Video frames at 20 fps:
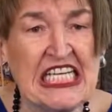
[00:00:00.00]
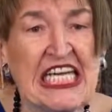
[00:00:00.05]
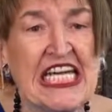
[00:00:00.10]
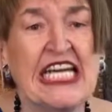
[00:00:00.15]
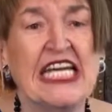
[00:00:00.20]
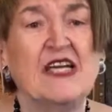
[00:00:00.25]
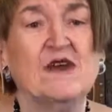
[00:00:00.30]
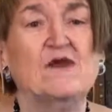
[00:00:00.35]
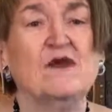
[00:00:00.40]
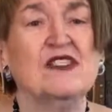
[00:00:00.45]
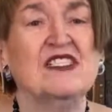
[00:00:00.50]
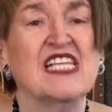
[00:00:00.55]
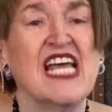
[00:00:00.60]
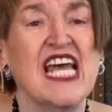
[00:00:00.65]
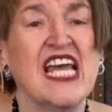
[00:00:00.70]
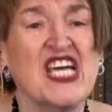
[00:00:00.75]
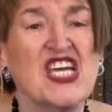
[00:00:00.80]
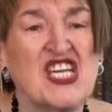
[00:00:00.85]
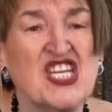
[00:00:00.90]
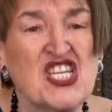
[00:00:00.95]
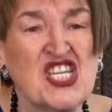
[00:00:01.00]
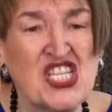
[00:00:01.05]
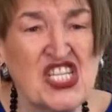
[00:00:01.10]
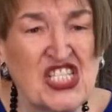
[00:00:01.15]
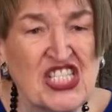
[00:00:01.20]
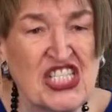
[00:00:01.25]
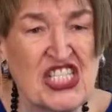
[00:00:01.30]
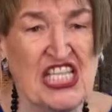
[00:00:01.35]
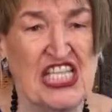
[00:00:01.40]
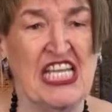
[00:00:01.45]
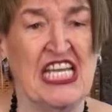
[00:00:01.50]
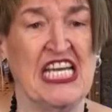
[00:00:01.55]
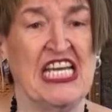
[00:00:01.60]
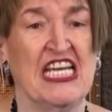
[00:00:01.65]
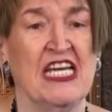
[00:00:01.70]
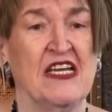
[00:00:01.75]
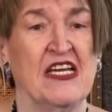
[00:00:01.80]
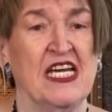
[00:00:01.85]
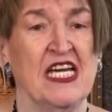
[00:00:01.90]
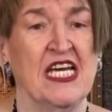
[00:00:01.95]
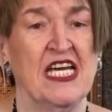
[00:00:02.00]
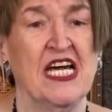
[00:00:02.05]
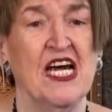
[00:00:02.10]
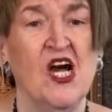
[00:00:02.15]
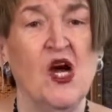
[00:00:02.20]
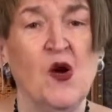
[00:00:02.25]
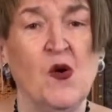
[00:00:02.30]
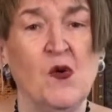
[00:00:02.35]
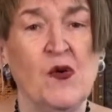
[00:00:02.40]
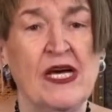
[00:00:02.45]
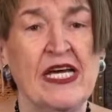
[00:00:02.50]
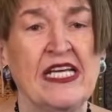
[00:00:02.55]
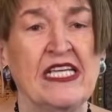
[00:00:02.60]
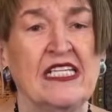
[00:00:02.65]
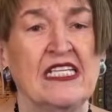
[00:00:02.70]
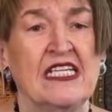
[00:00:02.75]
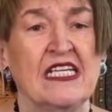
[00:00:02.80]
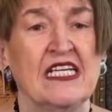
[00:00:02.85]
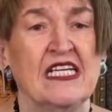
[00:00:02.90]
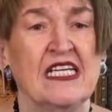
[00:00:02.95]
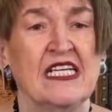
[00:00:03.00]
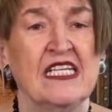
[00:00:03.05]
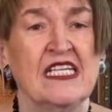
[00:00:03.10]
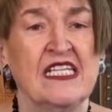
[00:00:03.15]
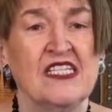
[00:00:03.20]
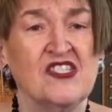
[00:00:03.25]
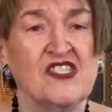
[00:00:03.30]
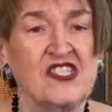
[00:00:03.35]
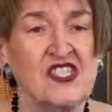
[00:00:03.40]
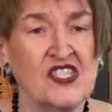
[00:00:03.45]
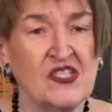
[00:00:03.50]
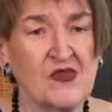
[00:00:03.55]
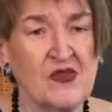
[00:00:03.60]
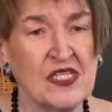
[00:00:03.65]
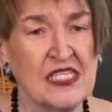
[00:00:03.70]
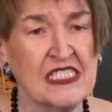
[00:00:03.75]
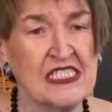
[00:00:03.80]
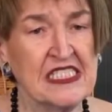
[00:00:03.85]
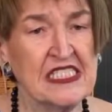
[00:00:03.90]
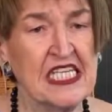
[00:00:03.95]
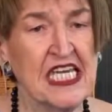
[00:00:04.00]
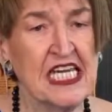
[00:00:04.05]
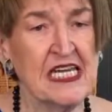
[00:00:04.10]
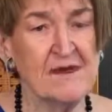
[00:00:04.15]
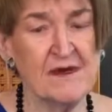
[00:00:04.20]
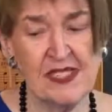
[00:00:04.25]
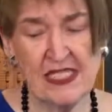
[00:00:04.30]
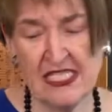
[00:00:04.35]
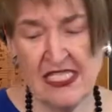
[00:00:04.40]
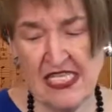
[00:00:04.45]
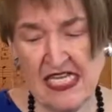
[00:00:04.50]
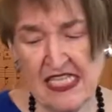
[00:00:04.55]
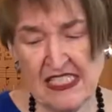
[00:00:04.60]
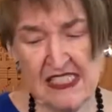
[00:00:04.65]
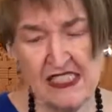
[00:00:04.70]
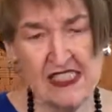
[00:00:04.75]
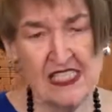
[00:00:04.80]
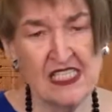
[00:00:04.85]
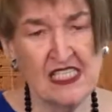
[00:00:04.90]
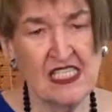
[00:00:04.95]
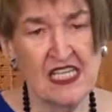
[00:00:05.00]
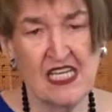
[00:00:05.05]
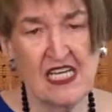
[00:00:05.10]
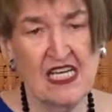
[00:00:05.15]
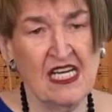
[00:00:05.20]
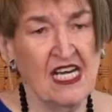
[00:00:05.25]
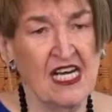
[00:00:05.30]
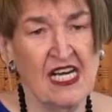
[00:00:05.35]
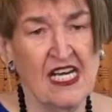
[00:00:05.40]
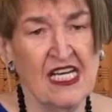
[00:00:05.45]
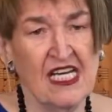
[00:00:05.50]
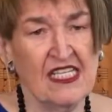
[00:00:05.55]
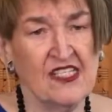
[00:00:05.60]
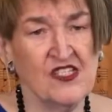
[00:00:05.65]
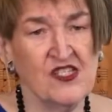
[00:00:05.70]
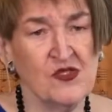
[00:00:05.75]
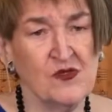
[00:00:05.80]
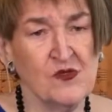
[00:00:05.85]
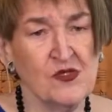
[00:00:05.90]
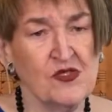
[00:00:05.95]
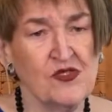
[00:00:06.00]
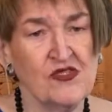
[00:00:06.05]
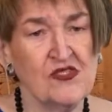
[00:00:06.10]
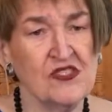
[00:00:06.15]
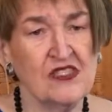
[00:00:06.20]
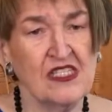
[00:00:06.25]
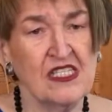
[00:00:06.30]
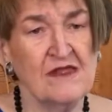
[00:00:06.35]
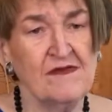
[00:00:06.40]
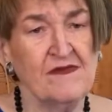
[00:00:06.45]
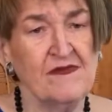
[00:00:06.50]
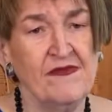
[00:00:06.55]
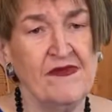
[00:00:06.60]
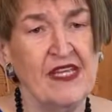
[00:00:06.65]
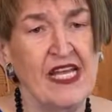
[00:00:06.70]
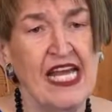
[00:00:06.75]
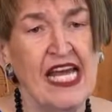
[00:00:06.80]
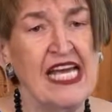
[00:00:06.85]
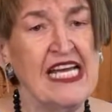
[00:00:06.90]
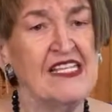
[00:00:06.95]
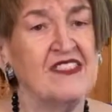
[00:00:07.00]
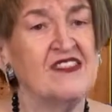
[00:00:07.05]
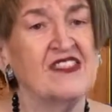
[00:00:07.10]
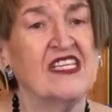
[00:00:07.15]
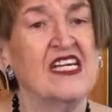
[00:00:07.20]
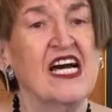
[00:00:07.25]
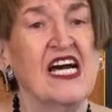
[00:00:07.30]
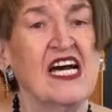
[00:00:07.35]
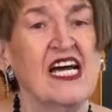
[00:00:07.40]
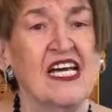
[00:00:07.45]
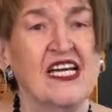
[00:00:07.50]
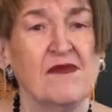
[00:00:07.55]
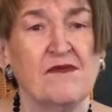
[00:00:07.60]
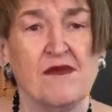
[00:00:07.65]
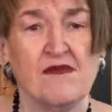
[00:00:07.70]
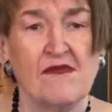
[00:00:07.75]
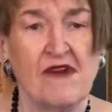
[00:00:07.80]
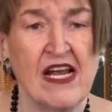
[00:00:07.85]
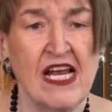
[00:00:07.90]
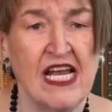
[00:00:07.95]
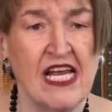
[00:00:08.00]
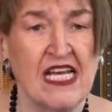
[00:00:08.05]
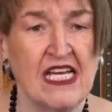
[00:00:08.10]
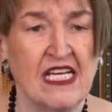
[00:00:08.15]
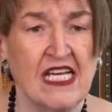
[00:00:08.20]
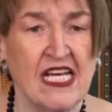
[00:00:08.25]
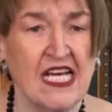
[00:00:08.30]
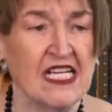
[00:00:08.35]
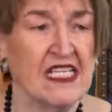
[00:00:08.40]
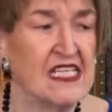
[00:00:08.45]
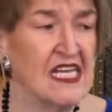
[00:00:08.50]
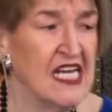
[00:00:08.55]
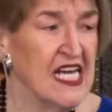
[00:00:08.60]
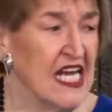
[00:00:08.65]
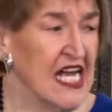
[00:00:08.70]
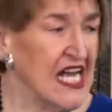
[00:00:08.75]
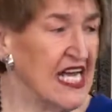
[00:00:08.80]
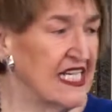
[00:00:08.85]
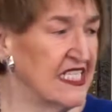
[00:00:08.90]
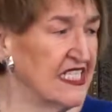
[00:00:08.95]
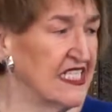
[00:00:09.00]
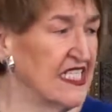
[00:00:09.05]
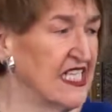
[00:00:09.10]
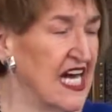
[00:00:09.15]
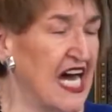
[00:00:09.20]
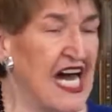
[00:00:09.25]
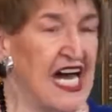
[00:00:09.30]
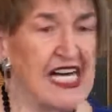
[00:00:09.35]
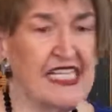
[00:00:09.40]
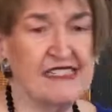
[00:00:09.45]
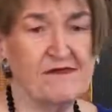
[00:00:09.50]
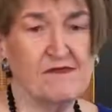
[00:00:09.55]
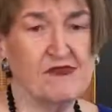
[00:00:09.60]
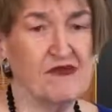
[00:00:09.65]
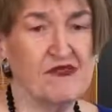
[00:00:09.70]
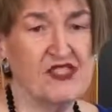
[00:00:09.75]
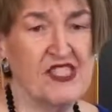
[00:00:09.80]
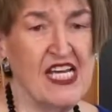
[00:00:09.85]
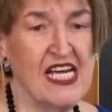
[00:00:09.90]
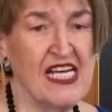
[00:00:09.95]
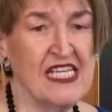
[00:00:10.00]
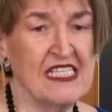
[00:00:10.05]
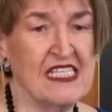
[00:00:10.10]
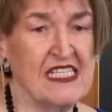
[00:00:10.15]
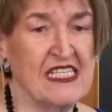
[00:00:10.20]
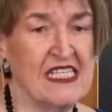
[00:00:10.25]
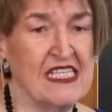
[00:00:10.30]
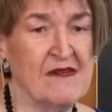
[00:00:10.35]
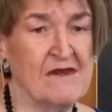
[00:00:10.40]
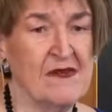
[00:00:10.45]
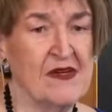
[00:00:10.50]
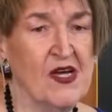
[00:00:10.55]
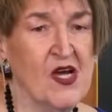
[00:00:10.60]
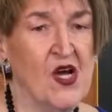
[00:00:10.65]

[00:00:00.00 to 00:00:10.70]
He was a good king. When the Assyrians came against Jerusalem, Hezekiah prayed, and God protected them.